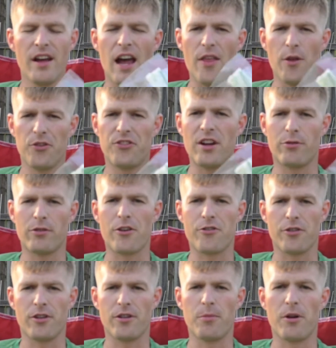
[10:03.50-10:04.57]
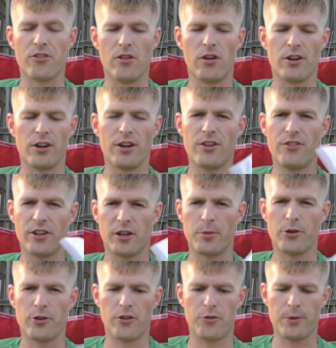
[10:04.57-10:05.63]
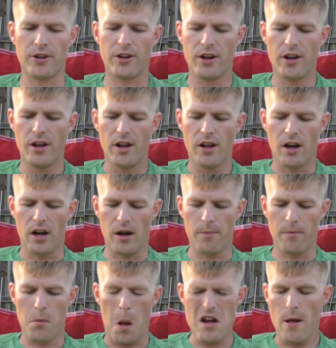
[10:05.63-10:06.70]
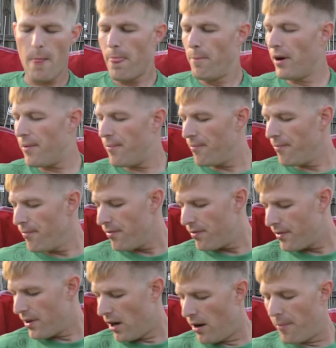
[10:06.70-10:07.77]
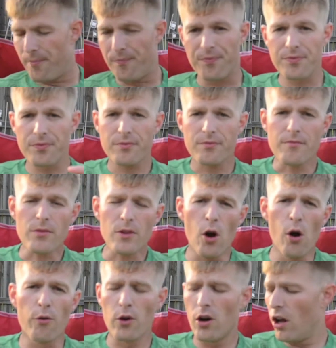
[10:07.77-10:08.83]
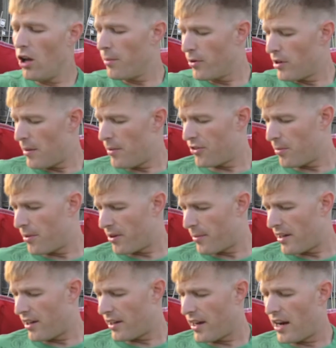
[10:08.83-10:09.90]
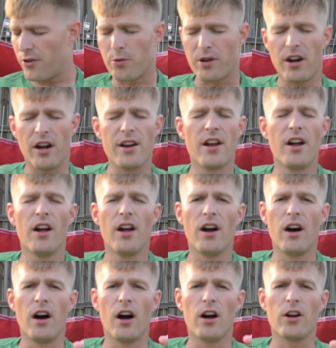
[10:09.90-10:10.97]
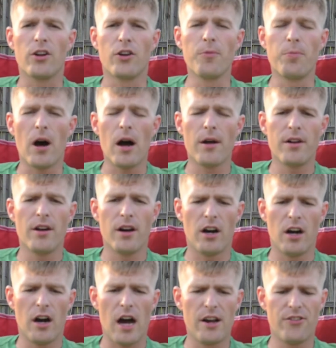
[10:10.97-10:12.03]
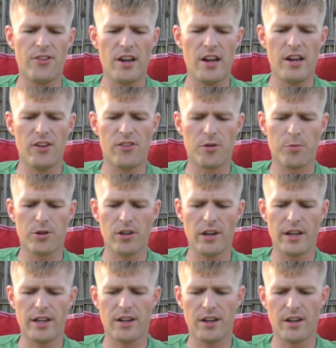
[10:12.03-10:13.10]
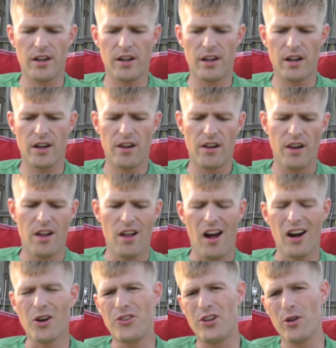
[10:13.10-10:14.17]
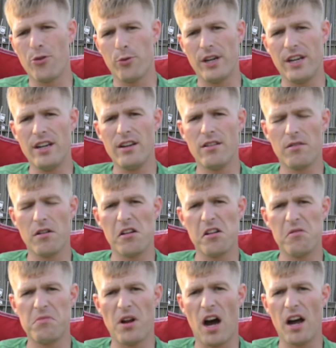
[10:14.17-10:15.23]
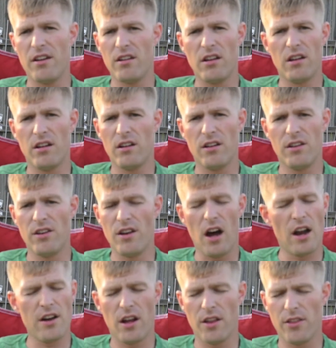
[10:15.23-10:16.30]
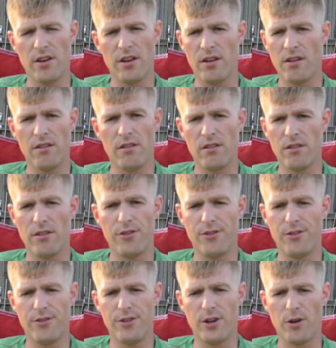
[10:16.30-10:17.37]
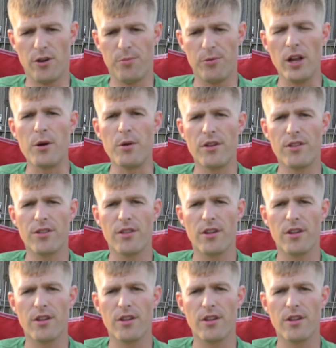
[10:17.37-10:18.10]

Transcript: and they'll stay fresh for much longer. Stick them in the crisper. But overall, let me wrap this up. I think about like 8:29. Good pod. I'd say somewhere like tier 3 heat. Not nothing, to play with.